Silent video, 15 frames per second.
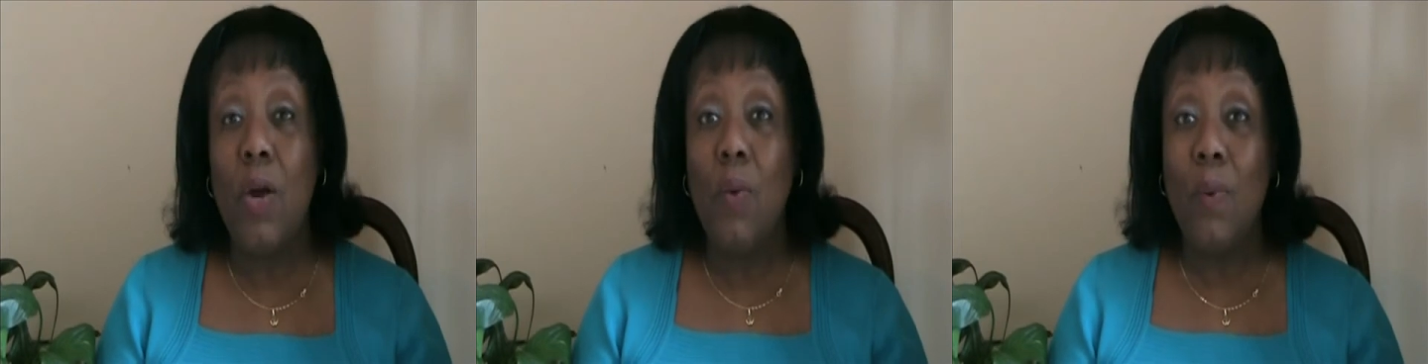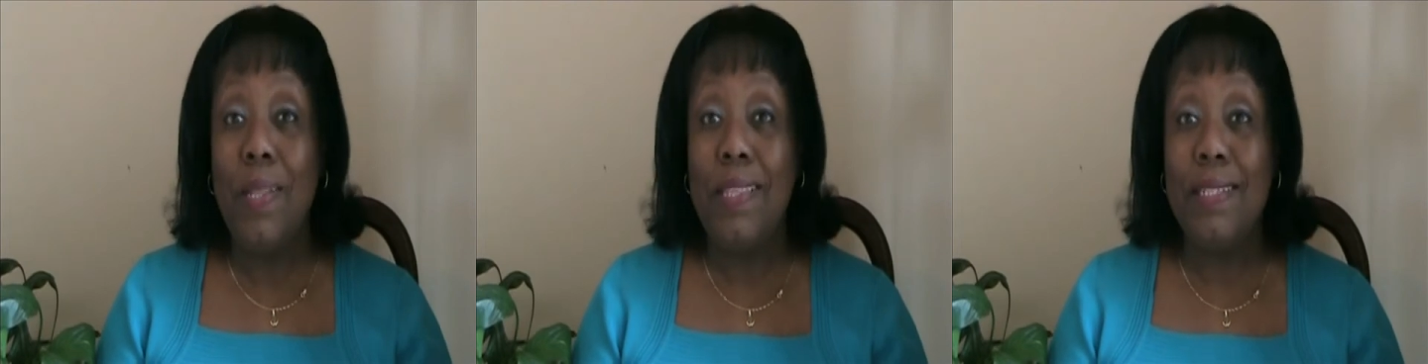
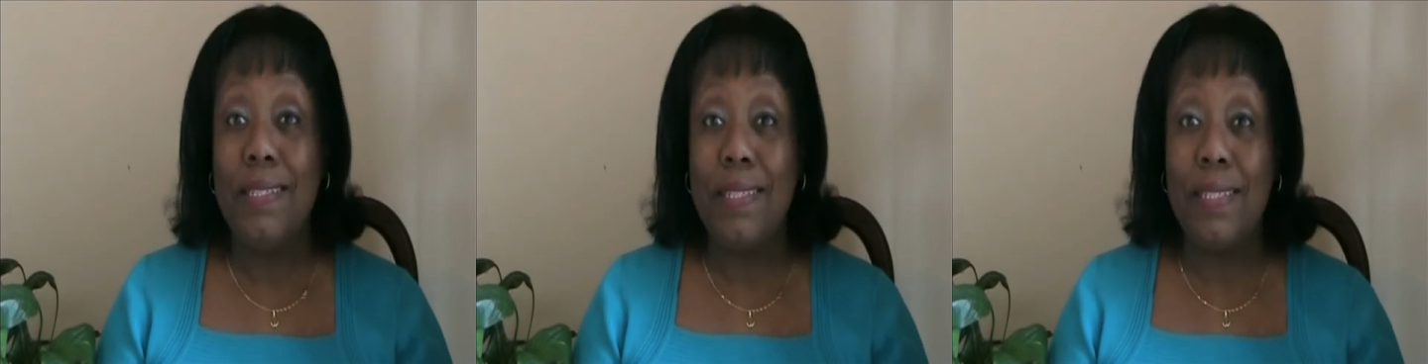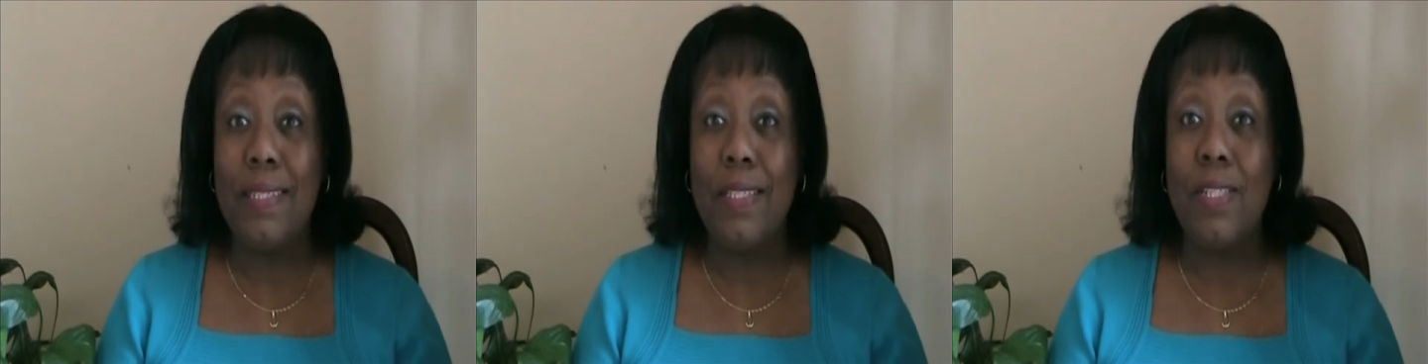when the
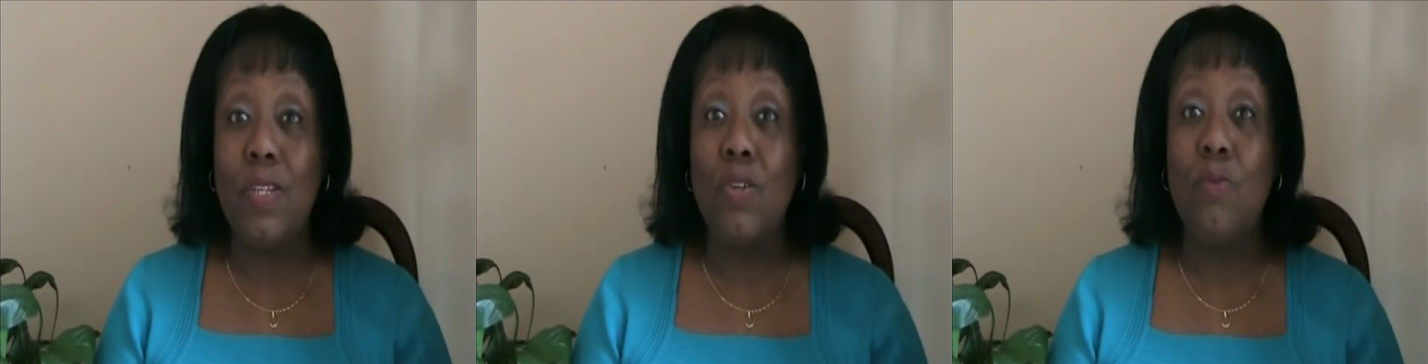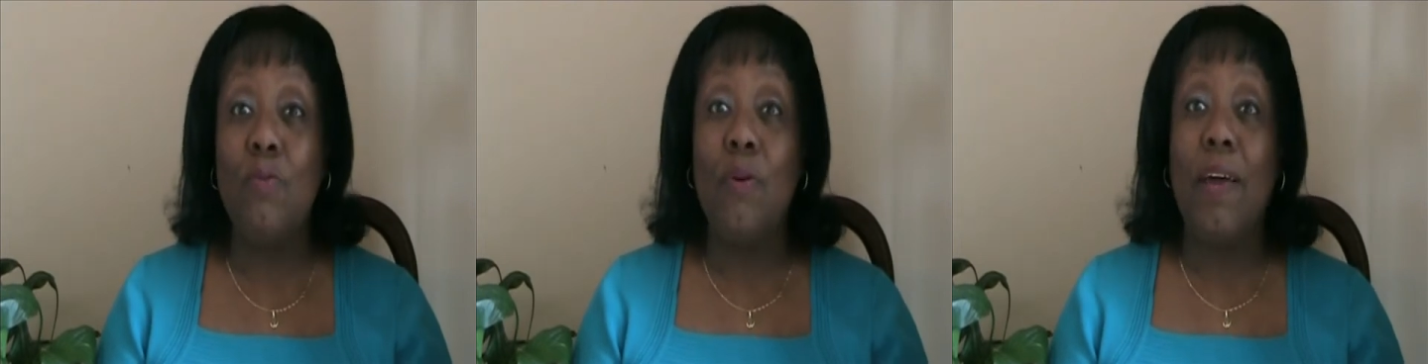census
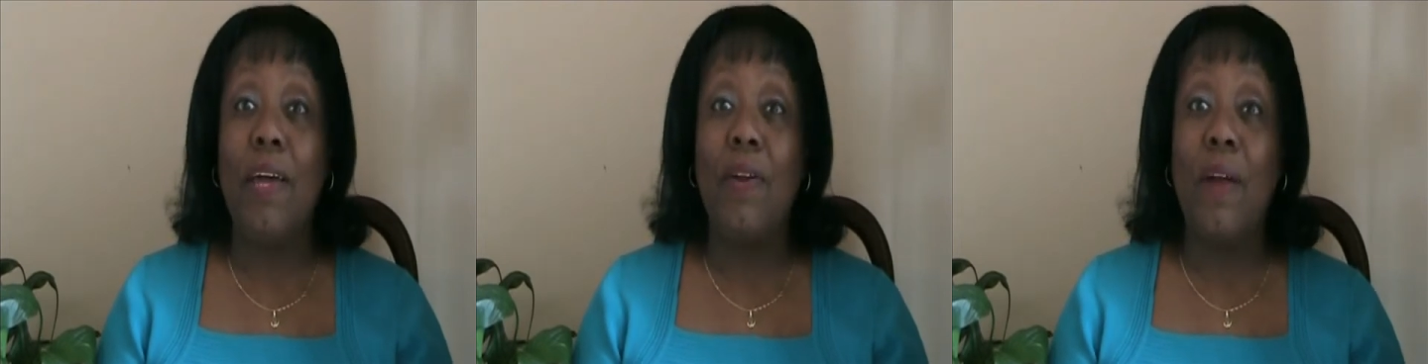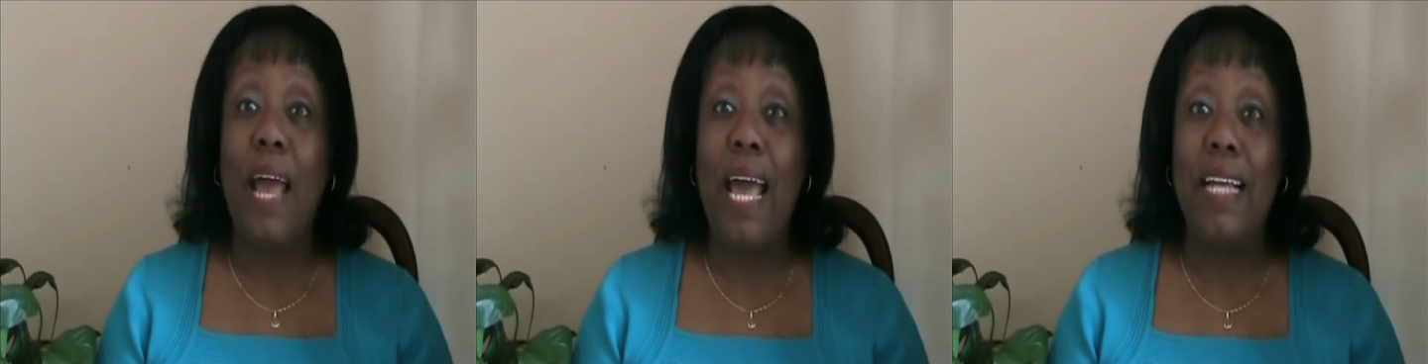
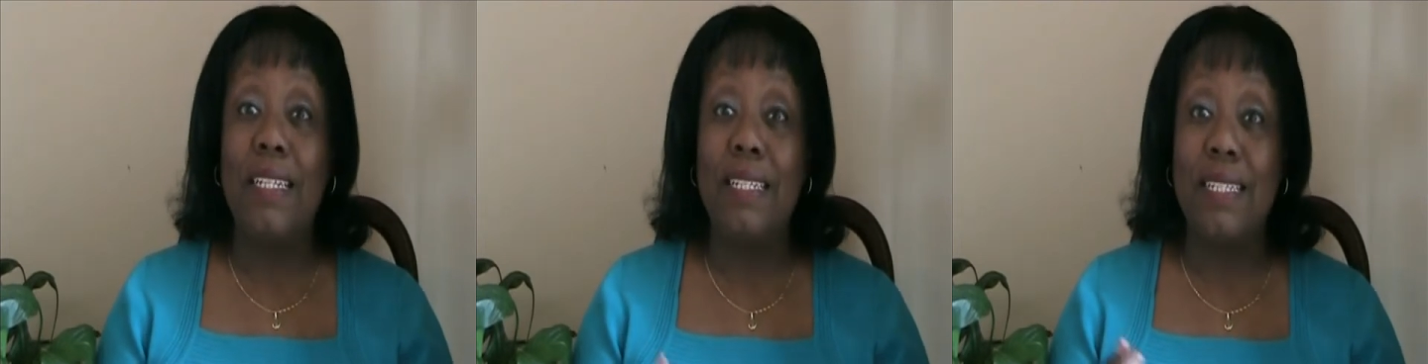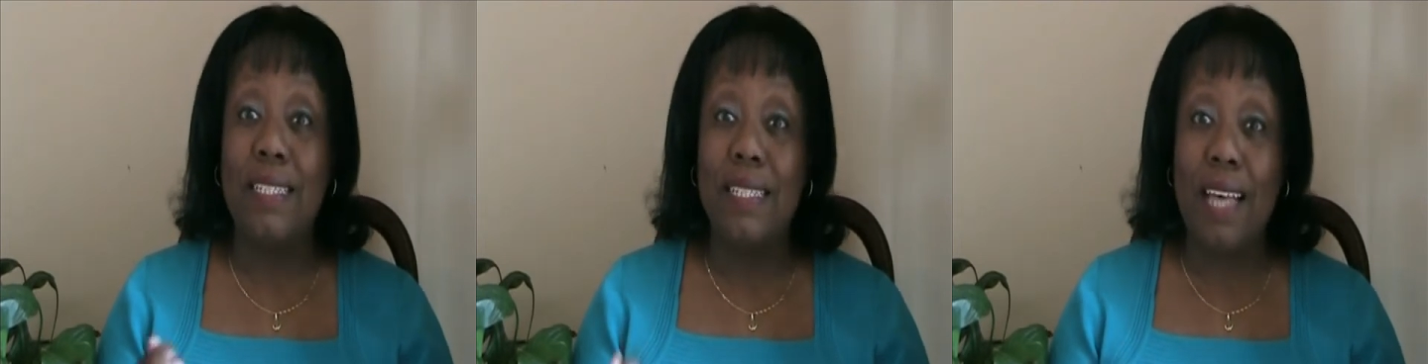enumerator had
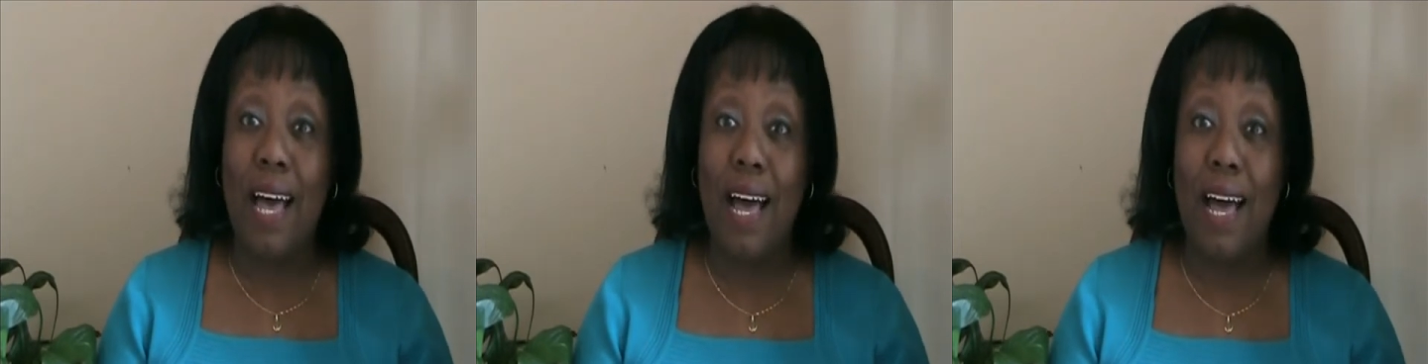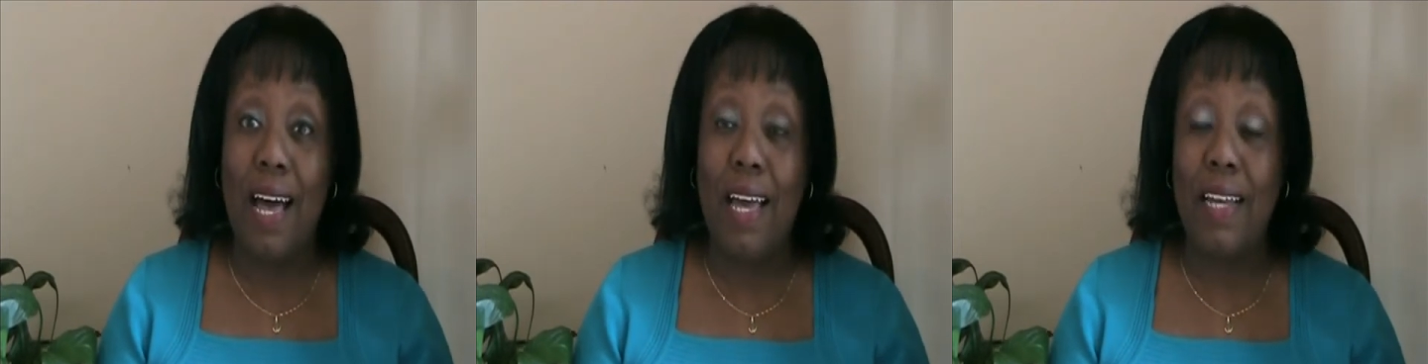to
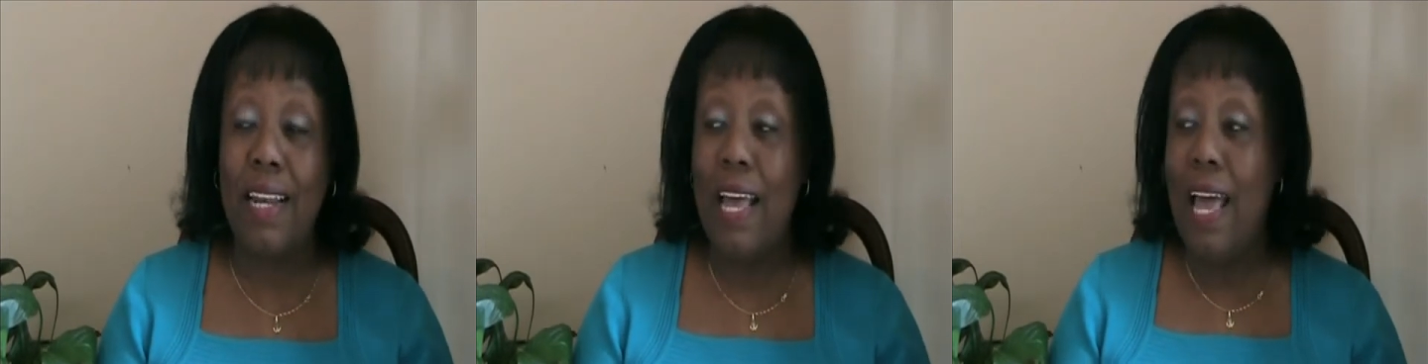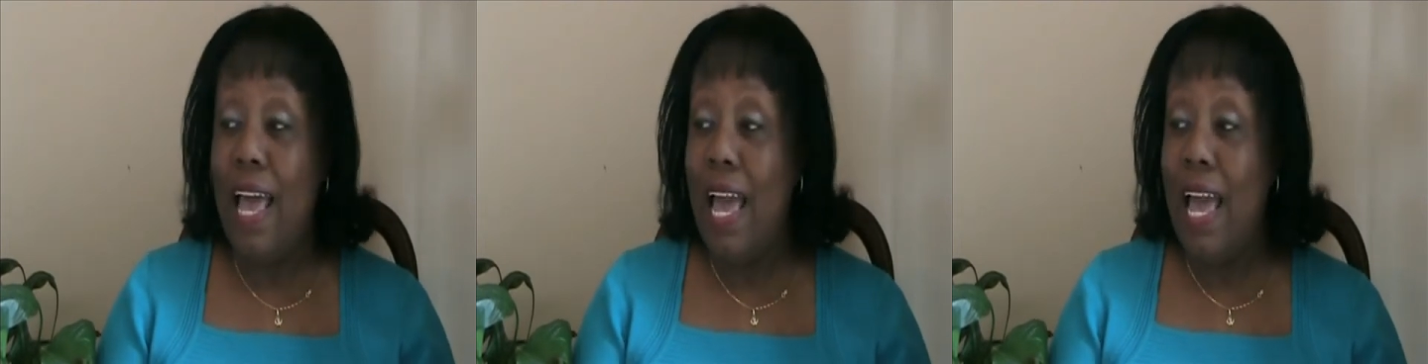sign,